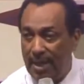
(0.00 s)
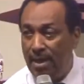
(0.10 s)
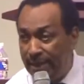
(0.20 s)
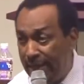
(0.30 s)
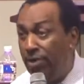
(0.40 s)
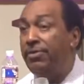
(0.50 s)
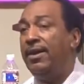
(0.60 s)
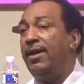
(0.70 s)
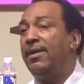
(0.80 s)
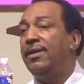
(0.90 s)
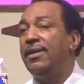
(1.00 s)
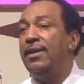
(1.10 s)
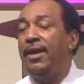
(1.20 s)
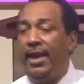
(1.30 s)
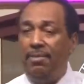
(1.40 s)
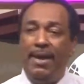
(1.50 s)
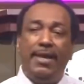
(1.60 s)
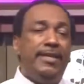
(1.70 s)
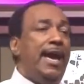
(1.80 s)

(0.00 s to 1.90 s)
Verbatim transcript: Hallelujah. Amen.